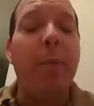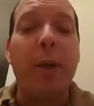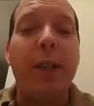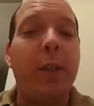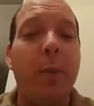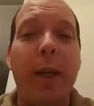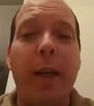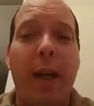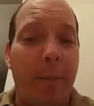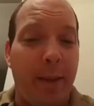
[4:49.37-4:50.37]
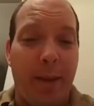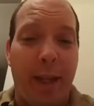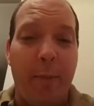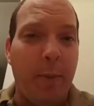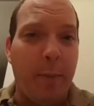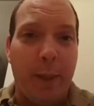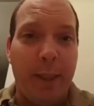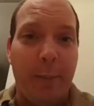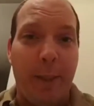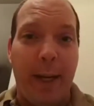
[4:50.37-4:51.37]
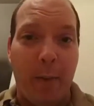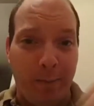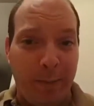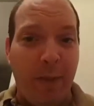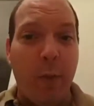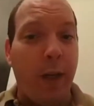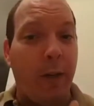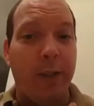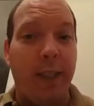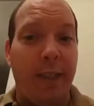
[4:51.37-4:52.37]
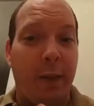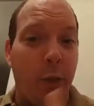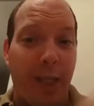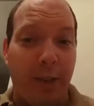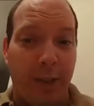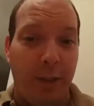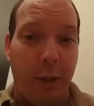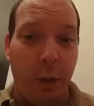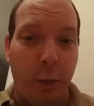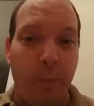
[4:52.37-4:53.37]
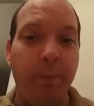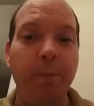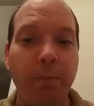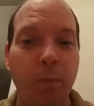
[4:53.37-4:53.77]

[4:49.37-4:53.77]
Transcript: participate. They've been participating even when I was in 2002.